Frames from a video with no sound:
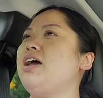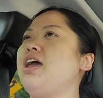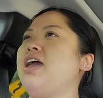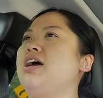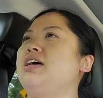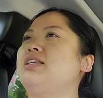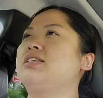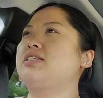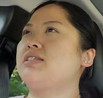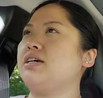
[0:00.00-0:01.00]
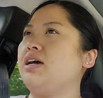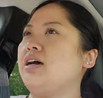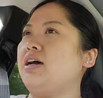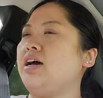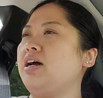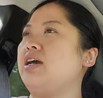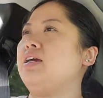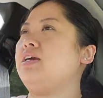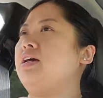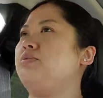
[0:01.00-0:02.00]
and
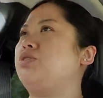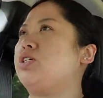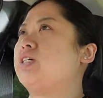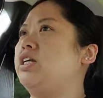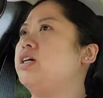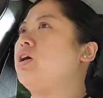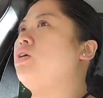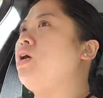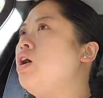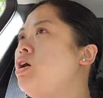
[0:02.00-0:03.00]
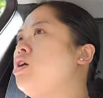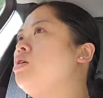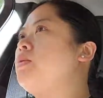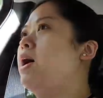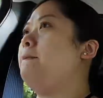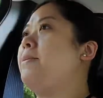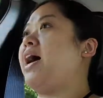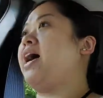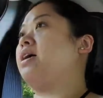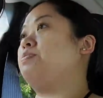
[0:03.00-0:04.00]
I am just gonna go home,
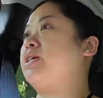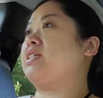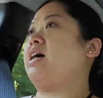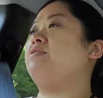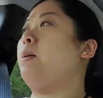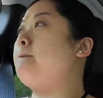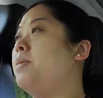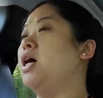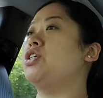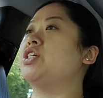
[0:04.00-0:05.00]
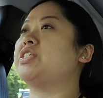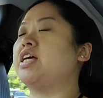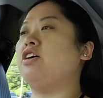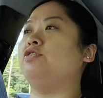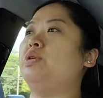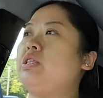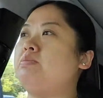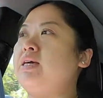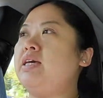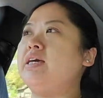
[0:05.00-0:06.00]
unpack because I have a bunch of stuff with
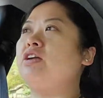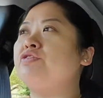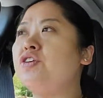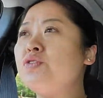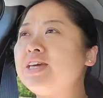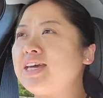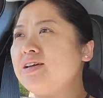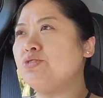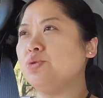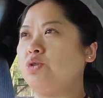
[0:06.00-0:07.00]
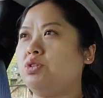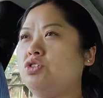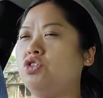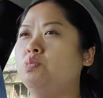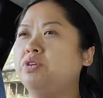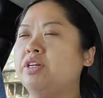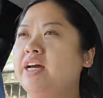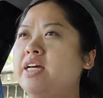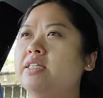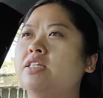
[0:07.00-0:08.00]
me and a few gifts, which was super
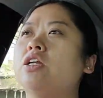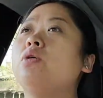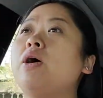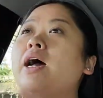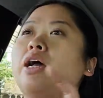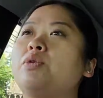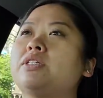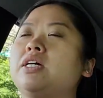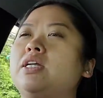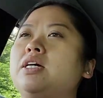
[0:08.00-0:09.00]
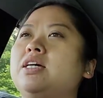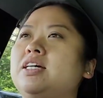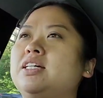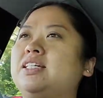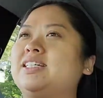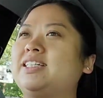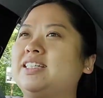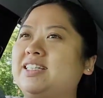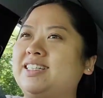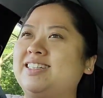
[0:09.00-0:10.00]
nice. You know what? I was gonna road for
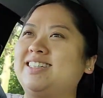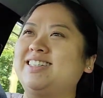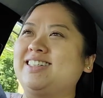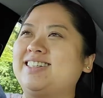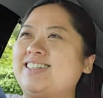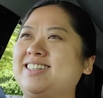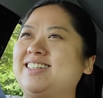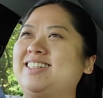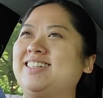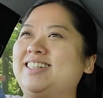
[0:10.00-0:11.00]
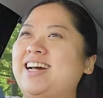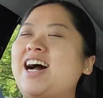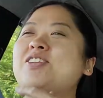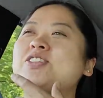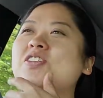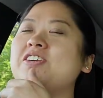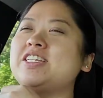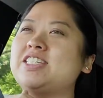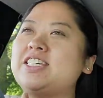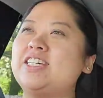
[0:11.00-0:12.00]
three quarters of a mile. I was
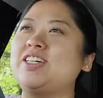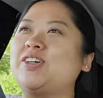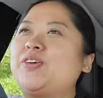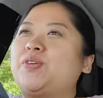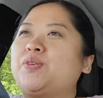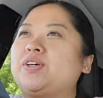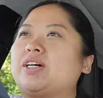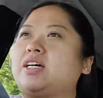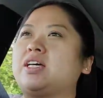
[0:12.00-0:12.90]
going to